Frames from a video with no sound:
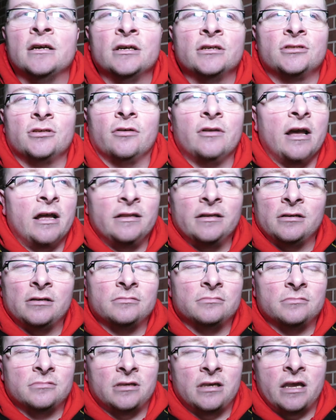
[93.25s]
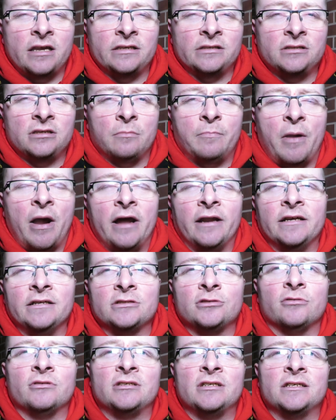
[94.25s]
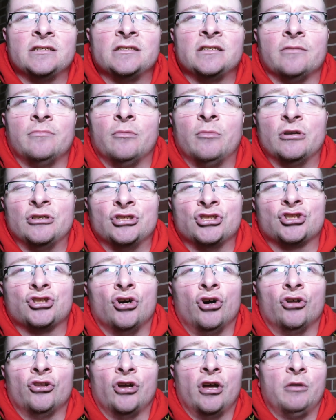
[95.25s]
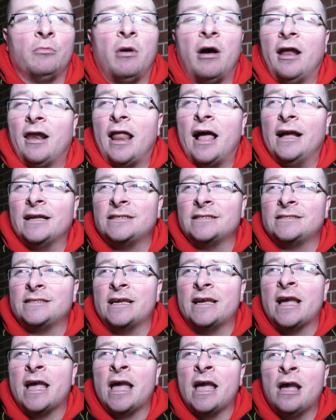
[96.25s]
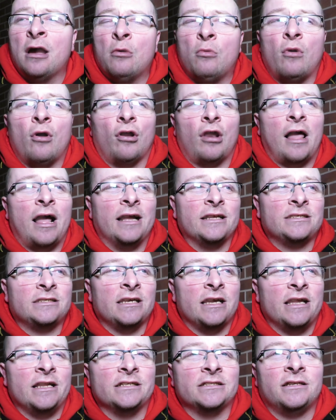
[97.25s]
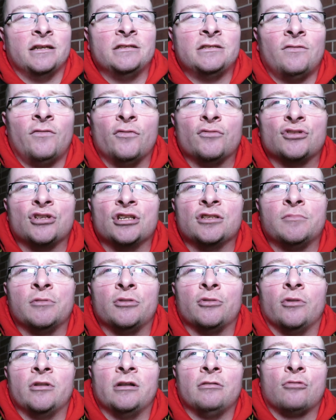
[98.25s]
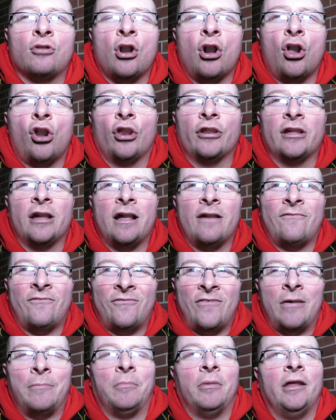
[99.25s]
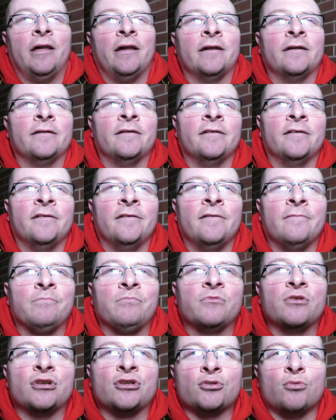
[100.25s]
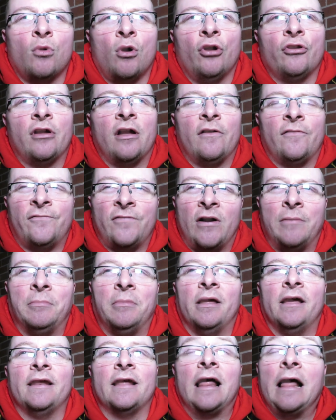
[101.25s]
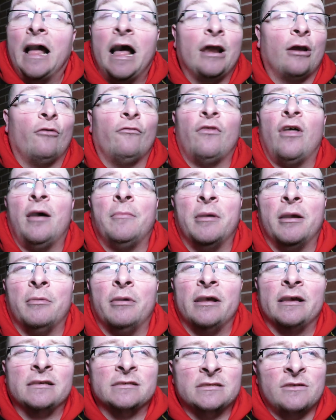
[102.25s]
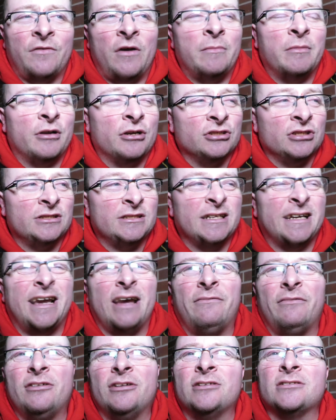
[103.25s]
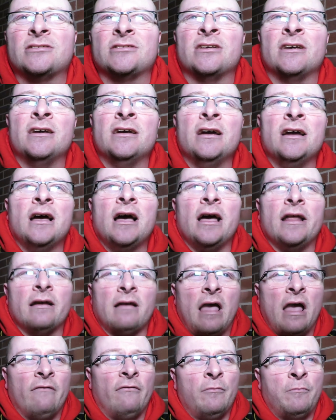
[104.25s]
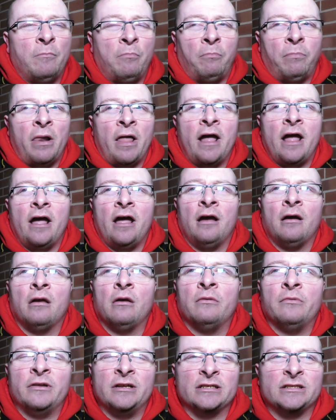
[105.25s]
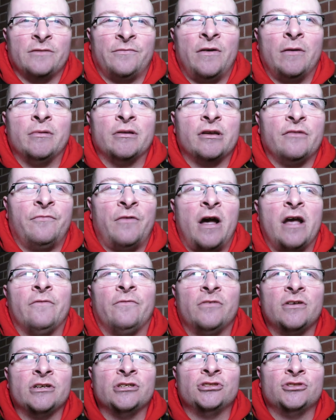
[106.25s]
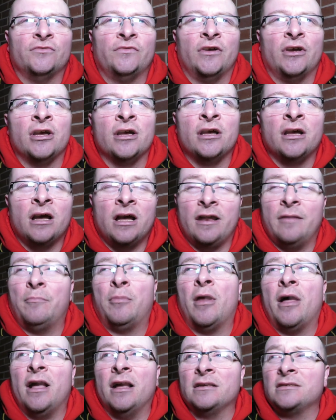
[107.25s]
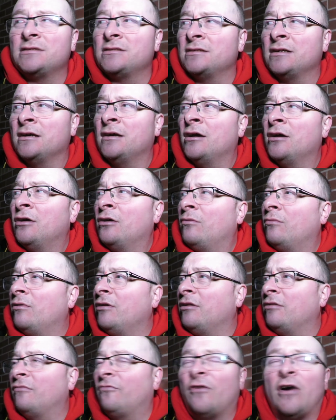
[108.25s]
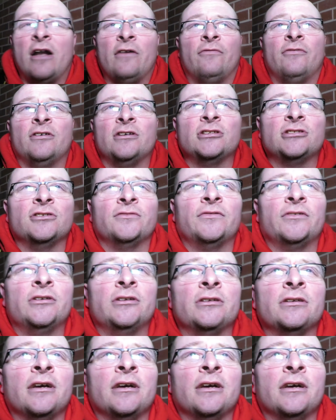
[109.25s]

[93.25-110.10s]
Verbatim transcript: So yeah, they're buying into his system, which is good. And what I like to see, what I liked in his interviews that he's been doing, he'll calling it a family. Yeah, the squad a family, and I love that, mate, when it's a family, because it's togetherness. Yeah. And every player, I mean, it's a family, you fight for each other, and then players will fight for each other.